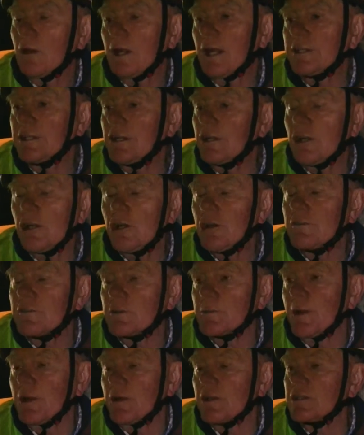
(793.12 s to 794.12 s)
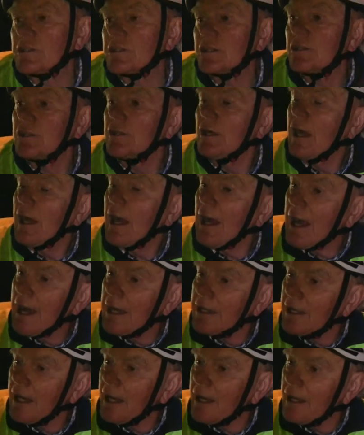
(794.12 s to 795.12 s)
Well, I don't know who you've spoken to, and